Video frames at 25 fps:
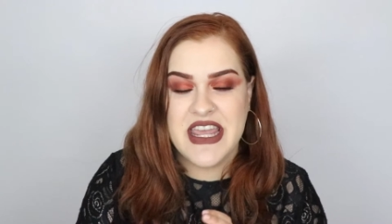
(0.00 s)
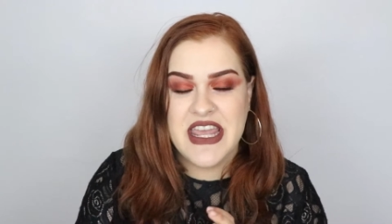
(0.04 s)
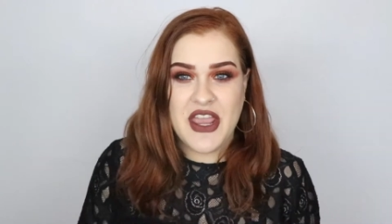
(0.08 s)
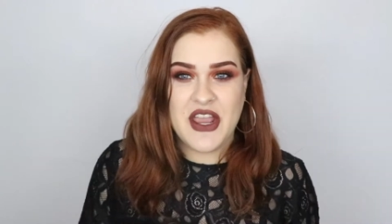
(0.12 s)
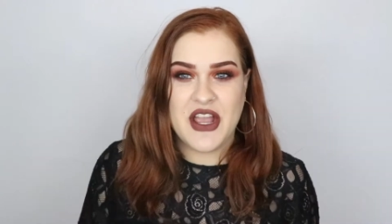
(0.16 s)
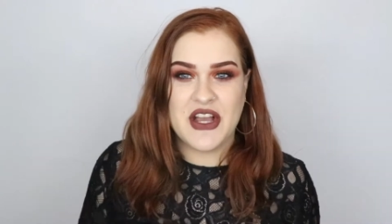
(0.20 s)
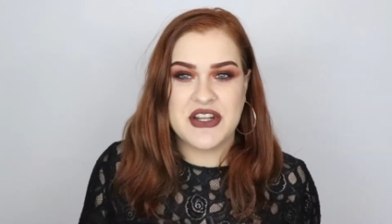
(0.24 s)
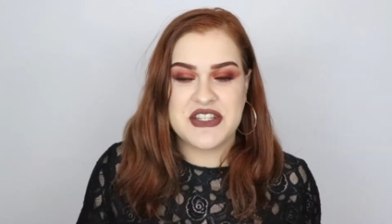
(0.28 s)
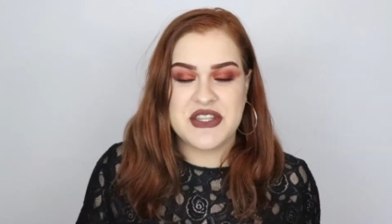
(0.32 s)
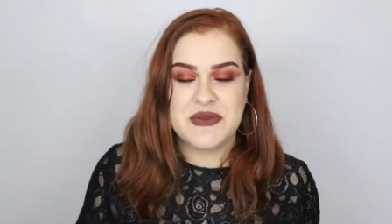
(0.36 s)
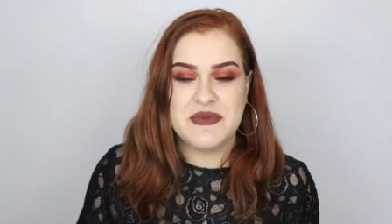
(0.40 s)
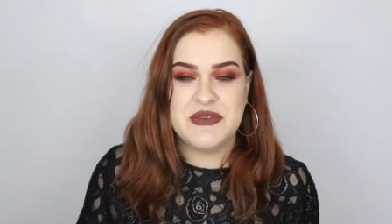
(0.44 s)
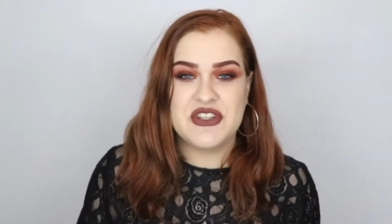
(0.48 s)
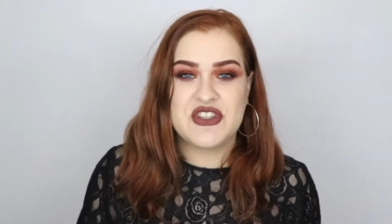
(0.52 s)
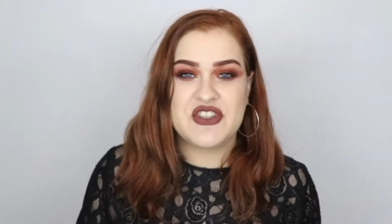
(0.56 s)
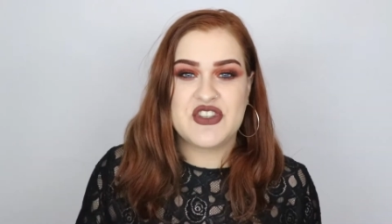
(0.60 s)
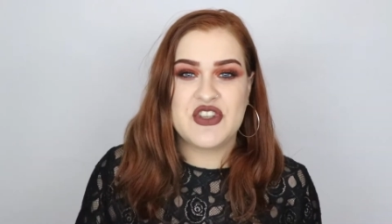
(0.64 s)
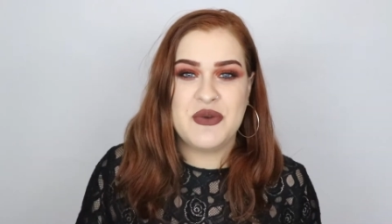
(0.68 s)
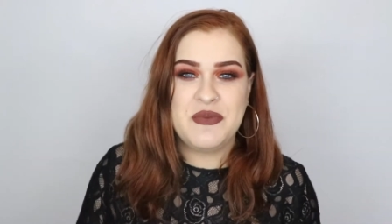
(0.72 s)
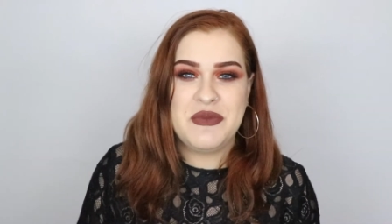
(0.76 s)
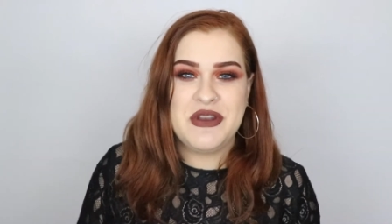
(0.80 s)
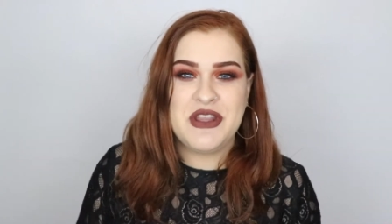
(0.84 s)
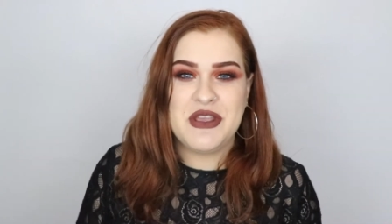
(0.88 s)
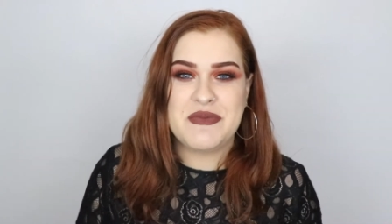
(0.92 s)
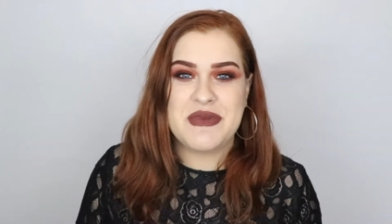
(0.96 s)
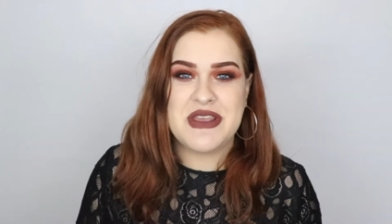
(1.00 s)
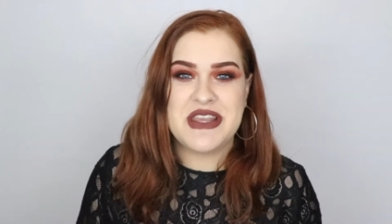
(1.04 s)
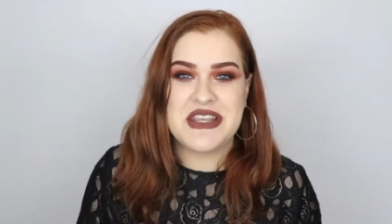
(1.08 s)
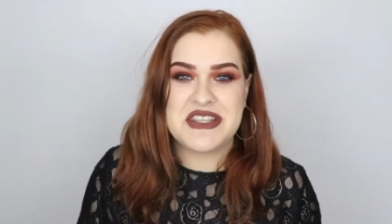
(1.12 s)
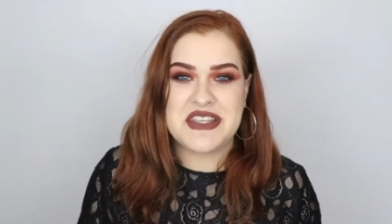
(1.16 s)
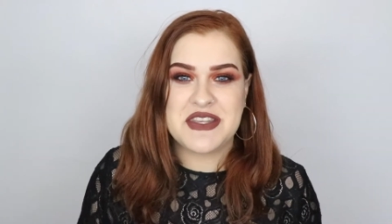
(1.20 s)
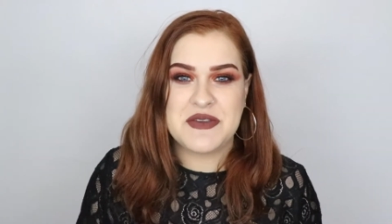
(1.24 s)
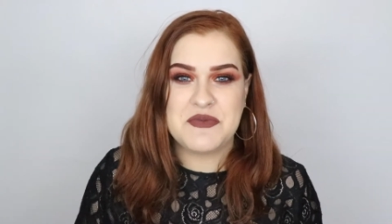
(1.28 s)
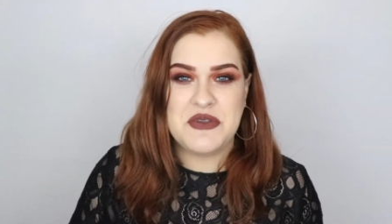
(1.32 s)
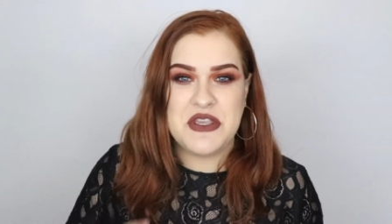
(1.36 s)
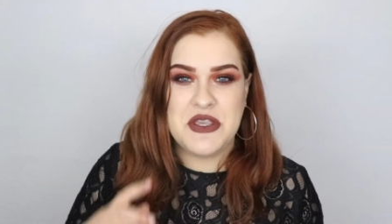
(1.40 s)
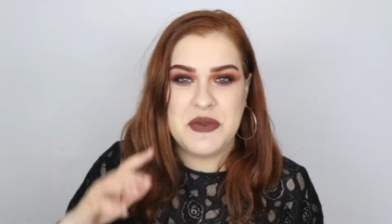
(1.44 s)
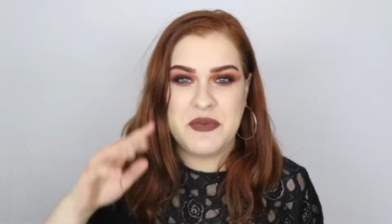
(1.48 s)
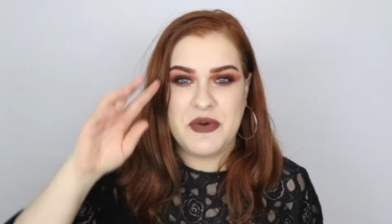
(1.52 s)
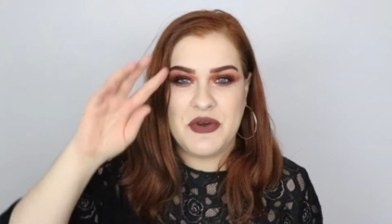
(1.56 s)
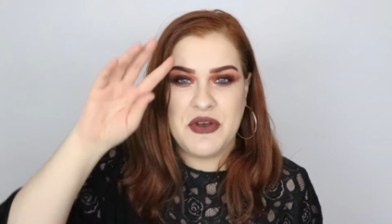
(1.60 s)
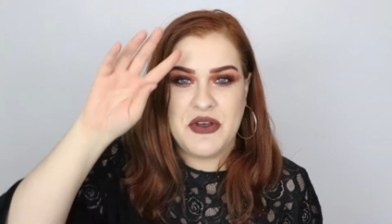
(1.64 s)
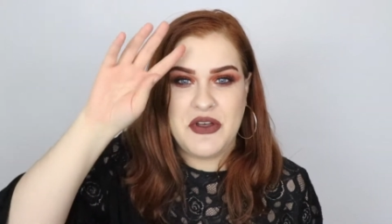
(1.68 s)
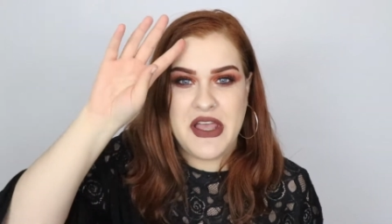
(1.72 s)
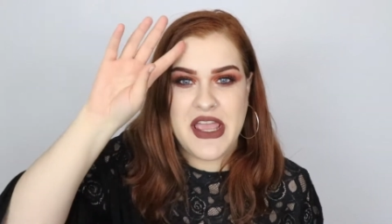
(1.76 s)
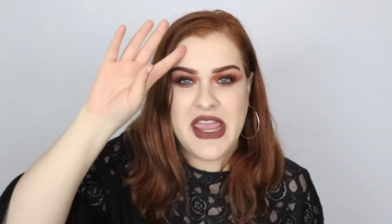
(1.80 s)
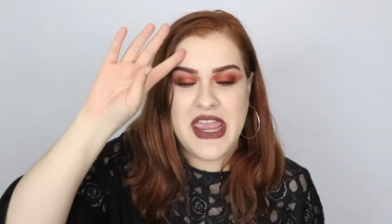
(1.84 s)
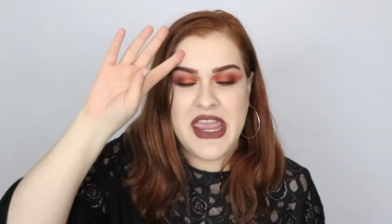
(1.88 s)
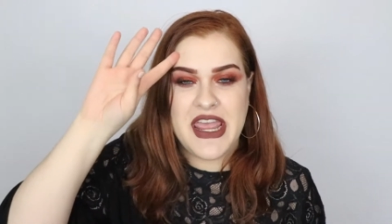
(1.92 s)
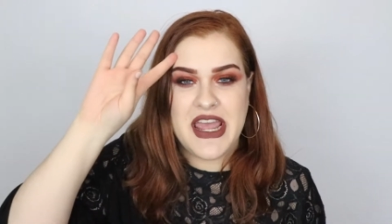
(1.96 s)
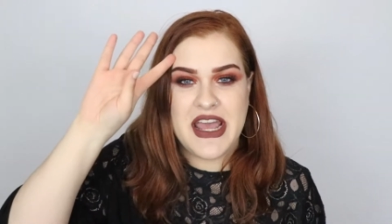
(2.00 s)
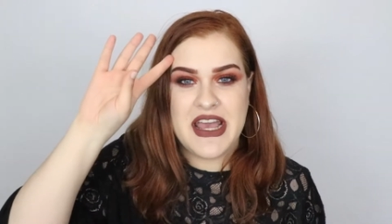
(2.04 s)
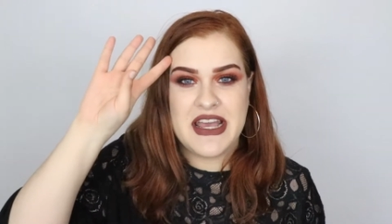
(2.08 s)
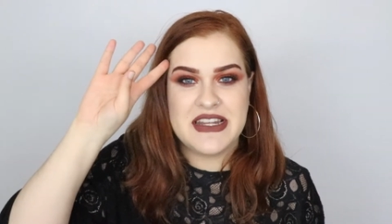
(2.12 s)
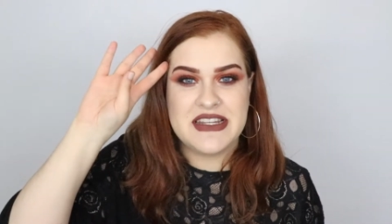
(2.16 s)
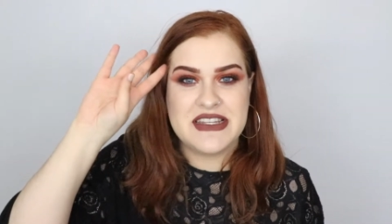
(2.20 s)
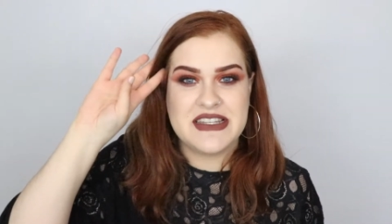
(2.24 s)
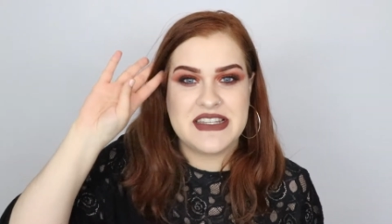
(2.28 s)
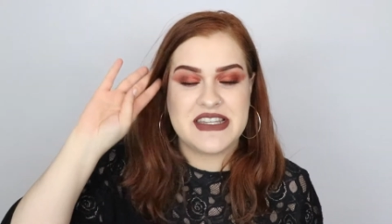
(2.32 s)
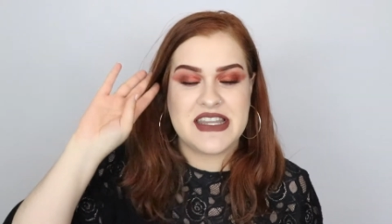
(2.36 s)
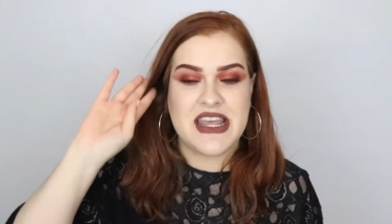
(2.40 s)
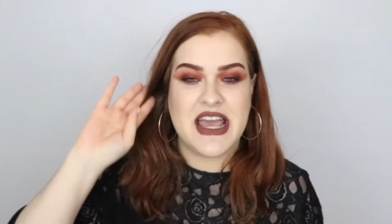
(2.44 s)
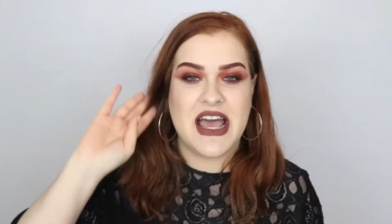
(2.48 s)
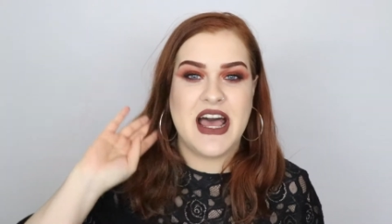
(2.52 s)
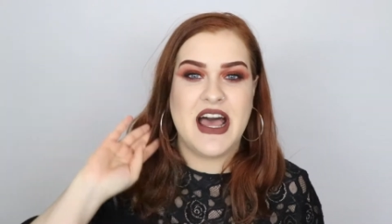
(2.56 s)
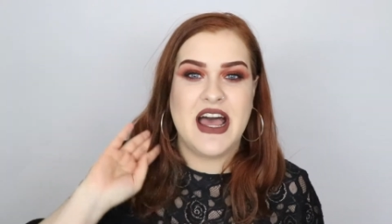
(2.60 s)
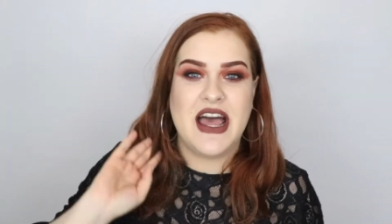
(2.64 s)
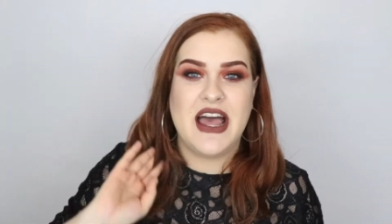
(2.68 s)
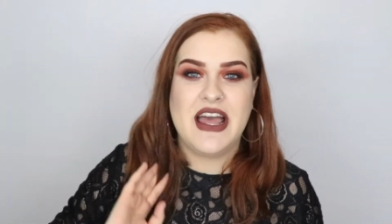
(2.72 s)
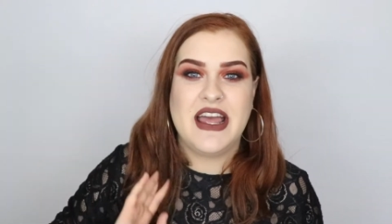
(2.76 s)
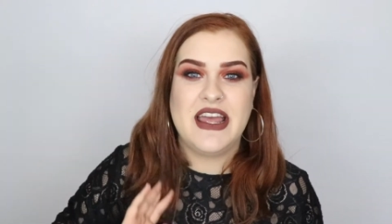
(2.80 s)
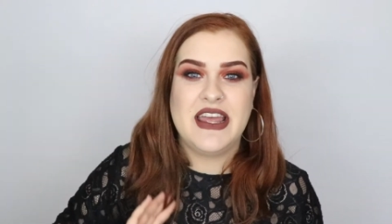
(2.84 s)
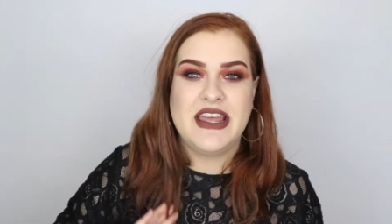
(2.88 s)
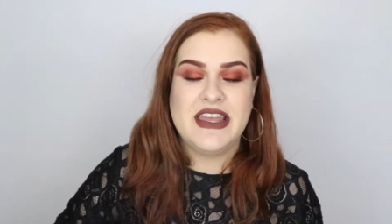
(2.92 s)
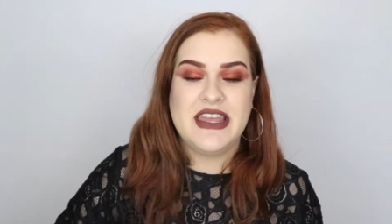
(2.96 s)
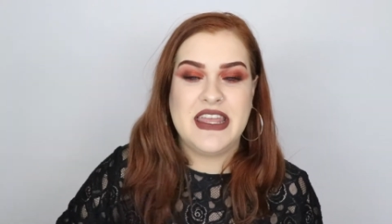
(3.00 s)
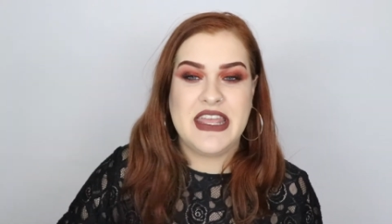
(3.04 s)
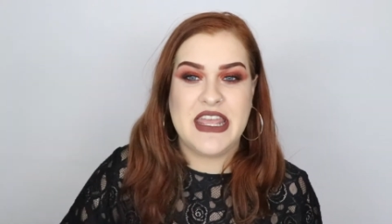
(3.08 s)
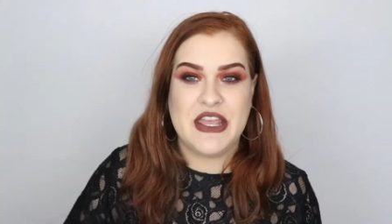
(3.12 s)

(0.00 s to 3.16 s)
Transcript: I got to meet so many amazing people and uh,